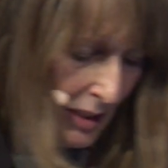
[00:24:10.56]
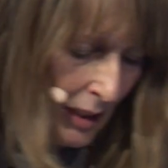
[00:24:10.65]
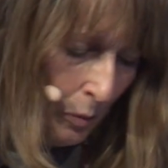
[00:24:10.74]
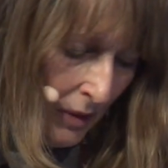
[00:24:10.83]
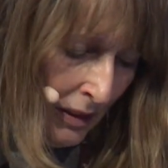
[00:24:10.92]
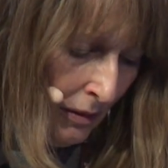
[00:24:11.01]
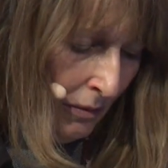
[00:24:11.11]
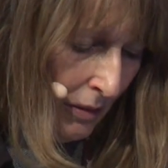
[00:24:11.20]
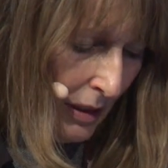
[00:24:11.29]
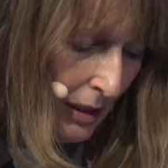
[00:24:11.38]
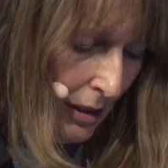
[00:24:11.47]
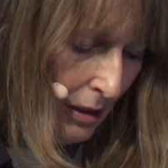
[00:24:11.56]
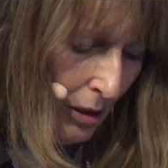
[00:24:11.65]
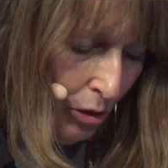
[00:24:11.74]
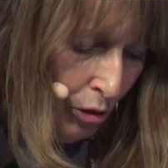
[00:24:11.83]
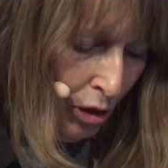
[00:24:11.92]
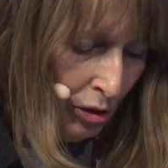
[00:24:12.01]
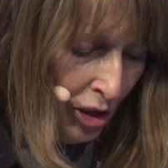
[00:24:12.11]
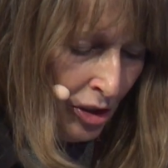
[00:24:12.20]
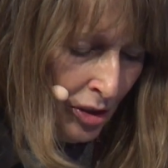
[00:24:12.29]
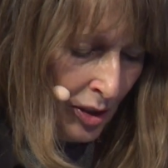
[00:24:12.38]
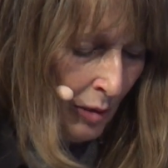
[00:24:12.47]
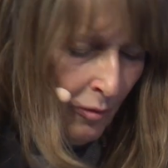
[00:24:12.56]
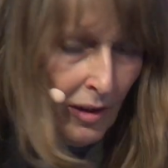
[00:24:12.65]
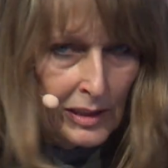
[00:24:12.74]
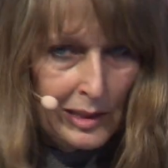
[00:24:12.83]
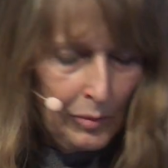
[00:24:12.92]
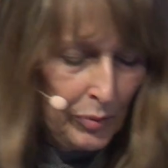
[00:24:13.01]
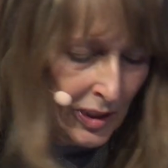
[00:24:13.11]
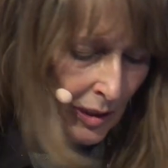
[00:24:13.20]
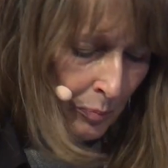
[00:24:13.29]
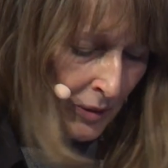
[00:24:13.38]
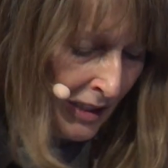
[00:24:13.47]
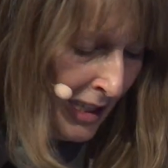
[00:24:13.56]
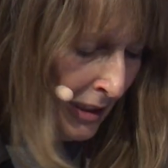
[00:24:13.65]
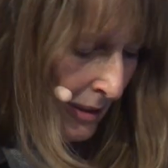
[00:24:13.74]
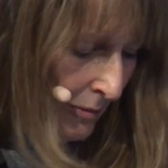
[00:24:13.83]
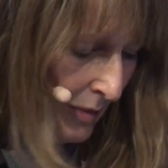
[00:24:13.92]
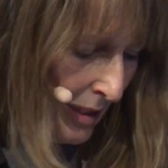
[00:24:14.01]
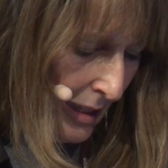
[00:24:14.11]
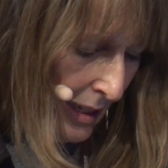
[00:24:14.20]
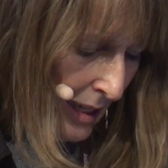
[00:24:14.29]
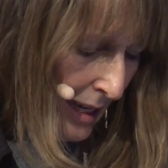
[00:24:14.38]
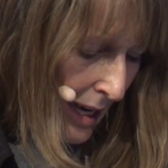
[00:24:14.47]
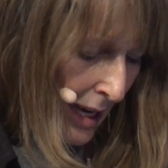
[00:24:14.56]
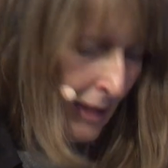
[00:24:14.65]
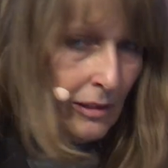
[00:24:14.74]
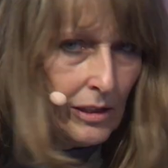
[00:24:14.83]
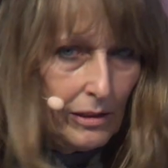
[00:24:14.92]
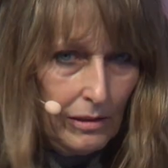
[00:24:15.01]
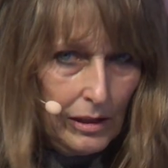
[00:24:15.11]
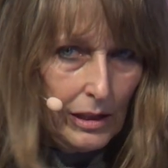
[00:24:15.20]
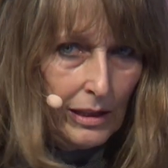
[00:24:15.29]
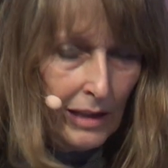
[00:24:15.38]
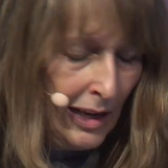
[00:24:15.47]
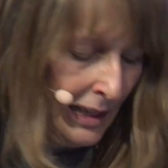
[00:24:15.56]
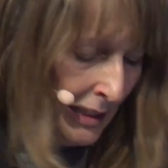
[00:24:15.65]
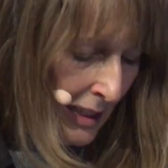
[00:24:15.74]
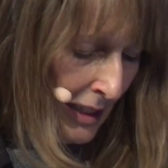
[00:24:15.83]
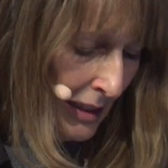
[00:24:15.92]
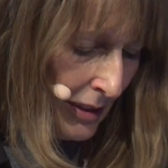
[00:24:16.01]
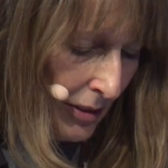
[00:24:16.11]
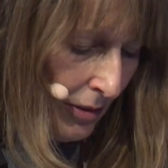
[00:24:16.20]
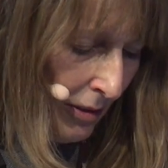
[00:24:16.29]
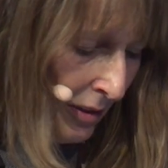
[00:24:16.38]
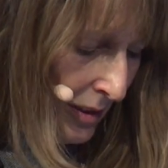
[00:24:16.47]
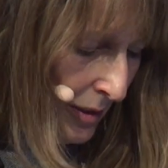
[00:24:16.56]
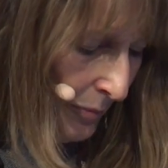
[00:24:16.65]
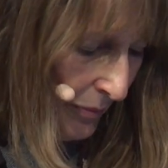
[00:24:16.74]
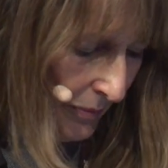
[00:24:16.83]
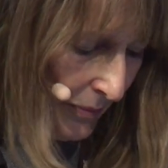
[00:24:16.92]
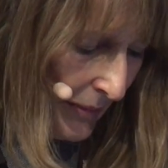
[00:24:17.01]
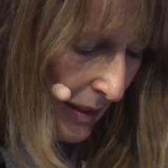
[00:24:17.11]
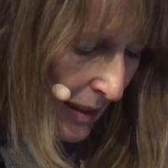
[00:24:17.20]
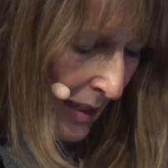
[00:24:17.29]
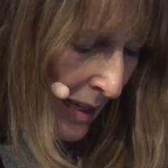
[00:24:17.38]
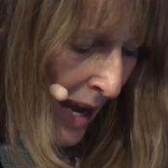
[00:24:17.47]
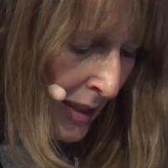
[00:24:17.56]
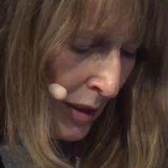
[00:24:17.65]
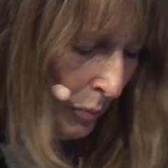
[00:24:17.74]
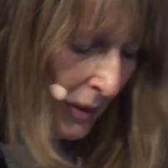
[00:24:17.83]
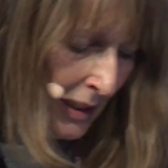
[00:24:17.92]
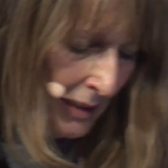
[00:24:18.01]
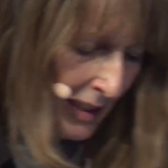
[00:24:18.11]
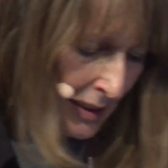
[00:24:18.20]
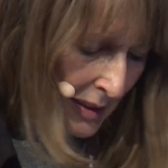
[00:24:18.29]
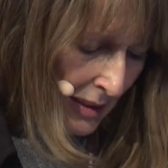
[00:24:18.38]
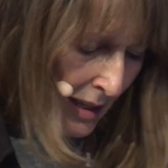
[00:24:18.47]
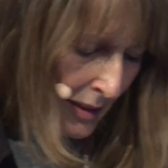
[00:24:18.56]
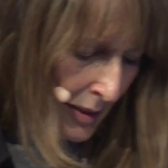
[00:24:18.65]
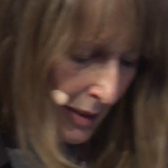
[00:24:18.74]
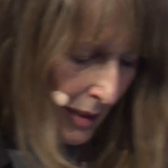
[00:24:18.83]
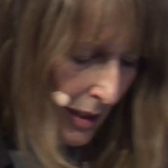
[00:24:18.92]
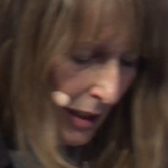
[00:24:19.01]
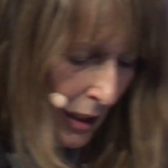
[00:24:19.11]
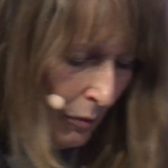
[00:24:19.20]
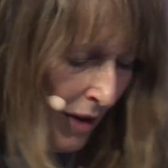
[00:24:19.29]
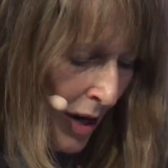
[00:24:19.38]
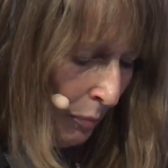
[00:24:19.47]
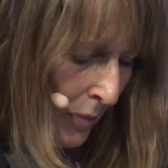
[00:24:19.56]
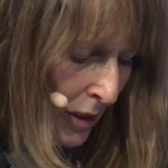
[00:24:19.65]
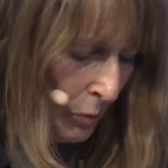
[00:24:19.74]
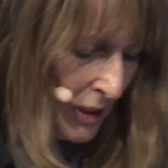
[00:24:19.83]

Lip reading: sequin, that is a flexible substrate, and a LED is on it. Light-emitting textiles, equipment